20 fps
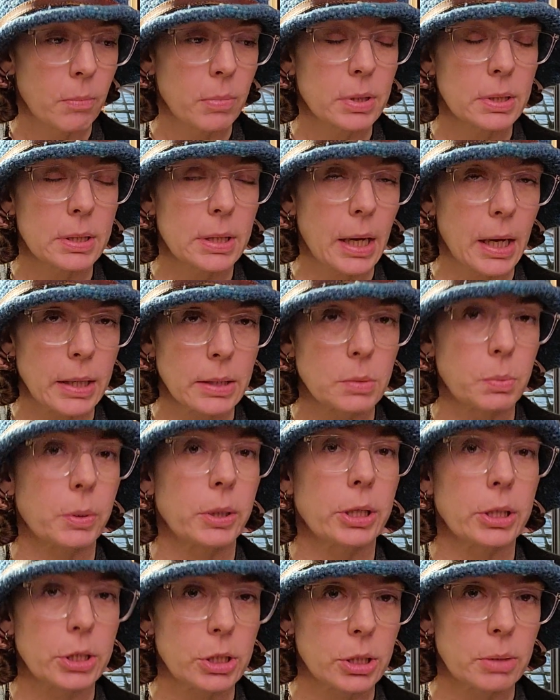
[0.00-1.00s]
Besides
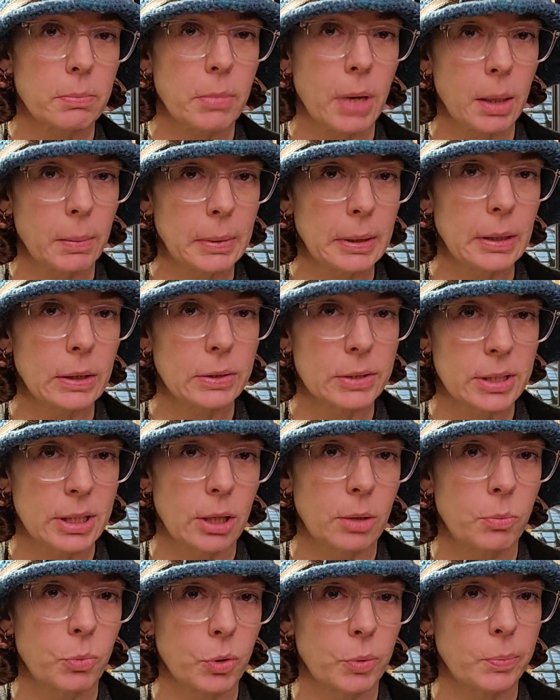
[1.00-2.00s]
which, maybe it'll
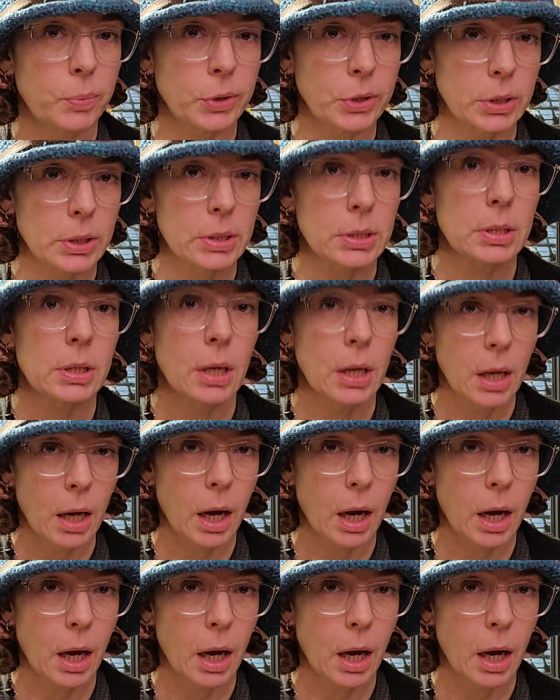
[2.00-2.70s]
sell more books.